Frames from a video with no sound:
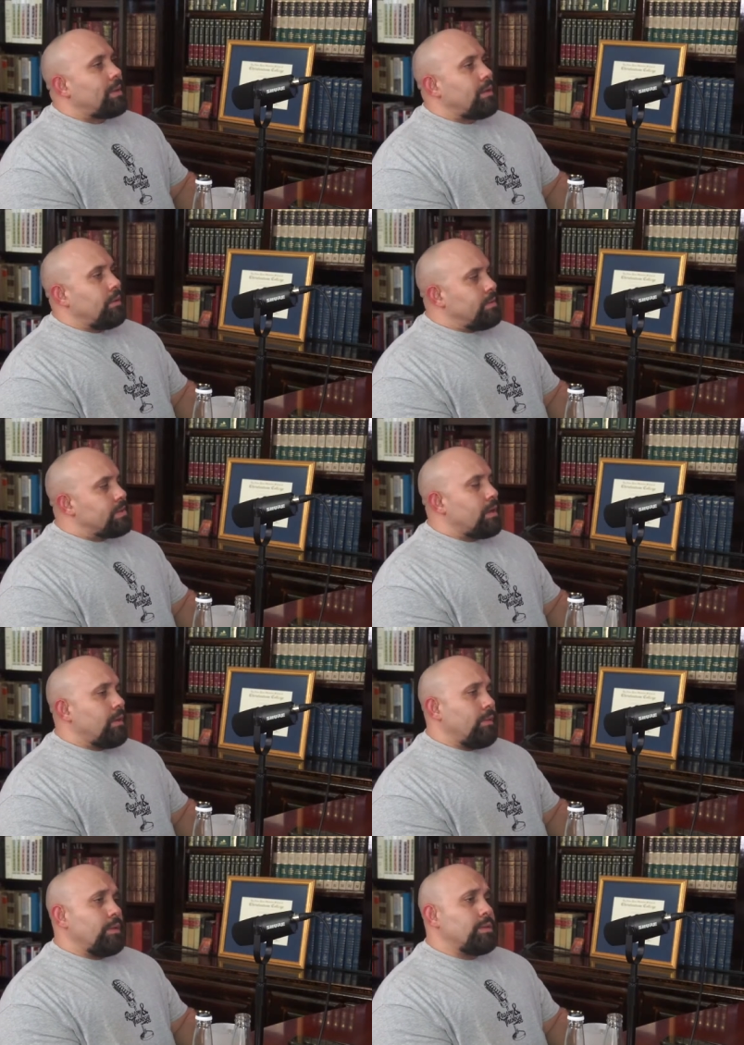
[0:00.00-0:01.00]
and you
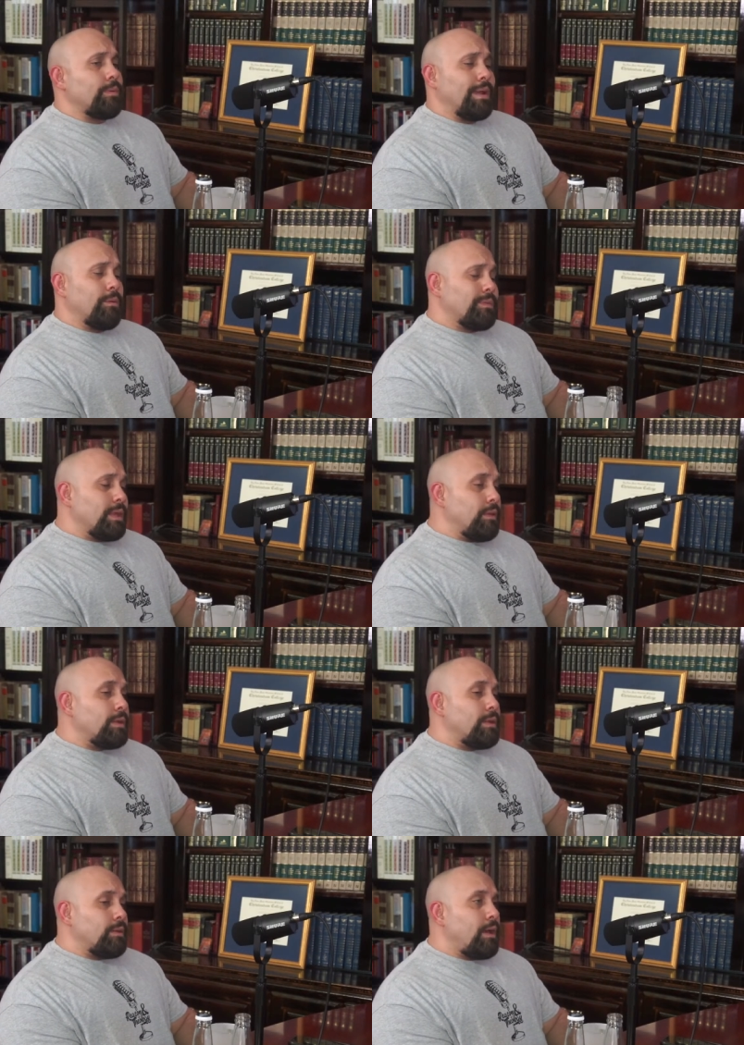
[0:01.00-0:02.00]
study the issue, I don't think
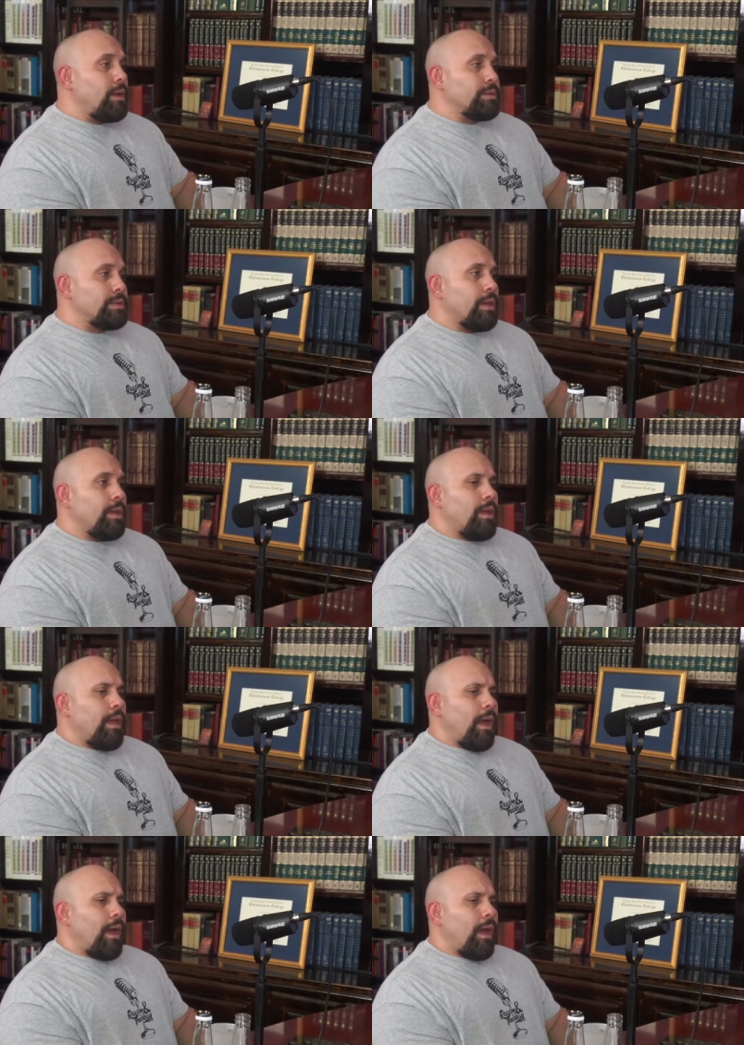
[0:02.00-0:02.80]
that it does. Mm-hmm.